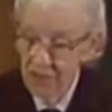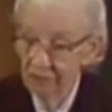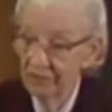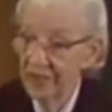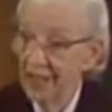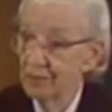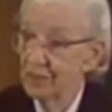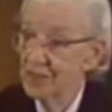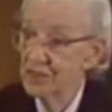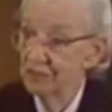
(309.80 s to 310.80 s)
them if they had a
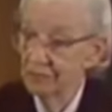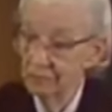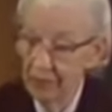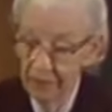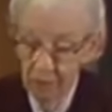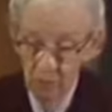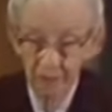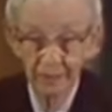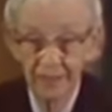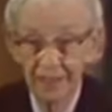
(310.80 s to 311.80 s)
message they
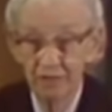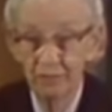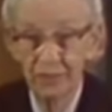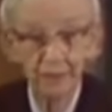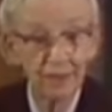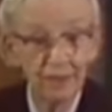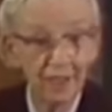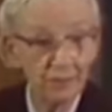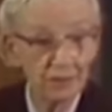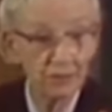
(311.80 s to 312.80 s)
wanted me to give people, and
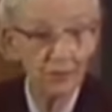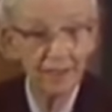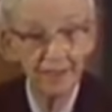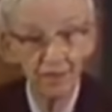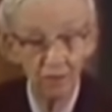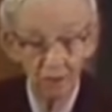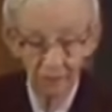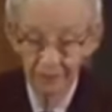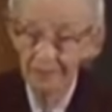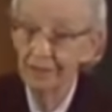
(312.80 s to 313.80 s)
I've been spreading it all
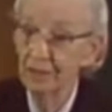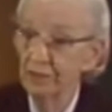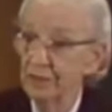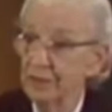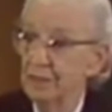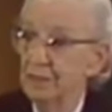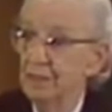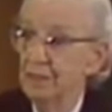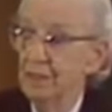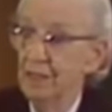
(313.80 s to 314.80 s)
around the country.
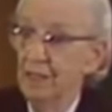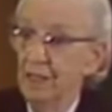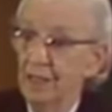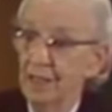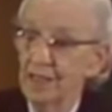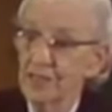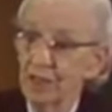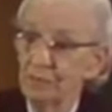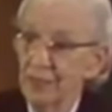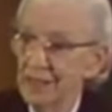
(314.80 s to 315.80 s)
They
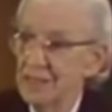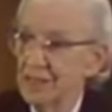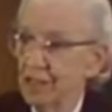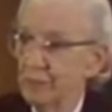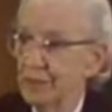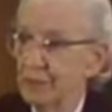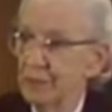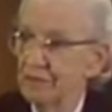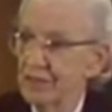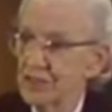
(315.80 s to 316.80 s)
said, please tell
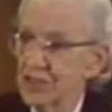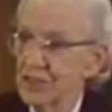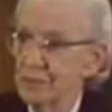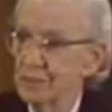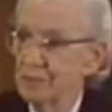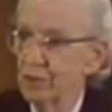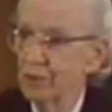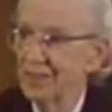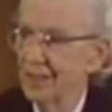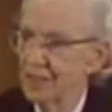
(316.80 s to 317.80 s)
people if their system is
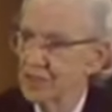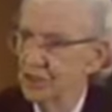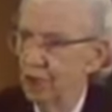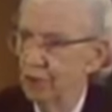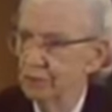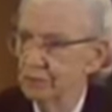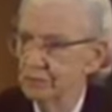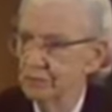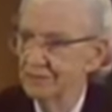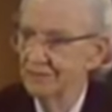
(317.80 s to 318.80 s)
broken, let us know.
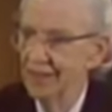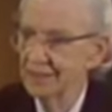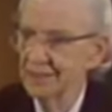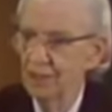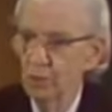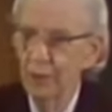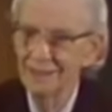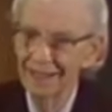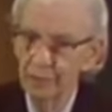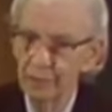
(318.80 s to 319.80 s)
We've got to know
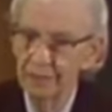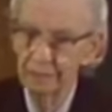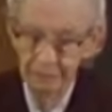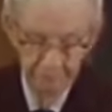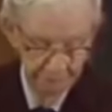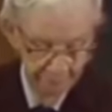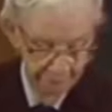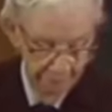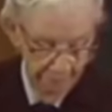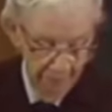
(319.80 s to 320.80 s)
what's happening.
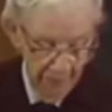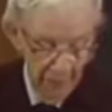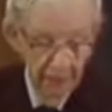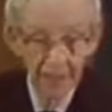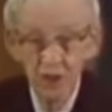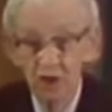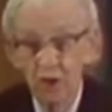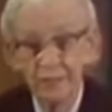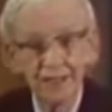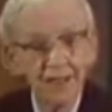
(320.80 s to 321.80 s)
They
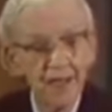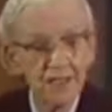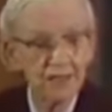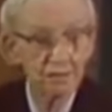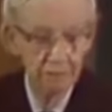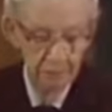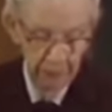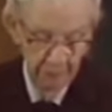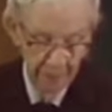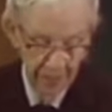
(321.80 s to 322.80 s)
showed me the case.
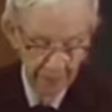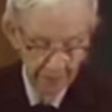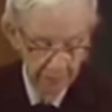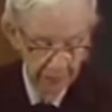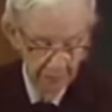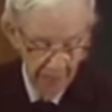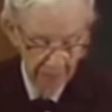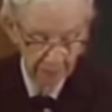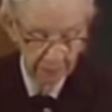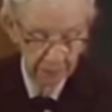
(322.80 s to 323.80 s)
A man in a
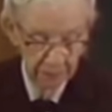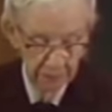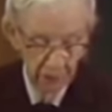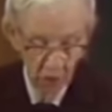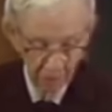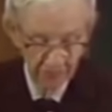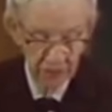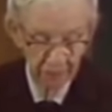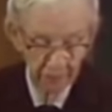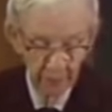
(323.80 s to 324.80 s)
bank, an
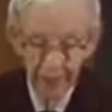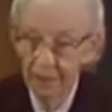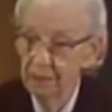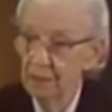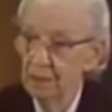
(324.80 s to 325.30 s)
officer of a bank,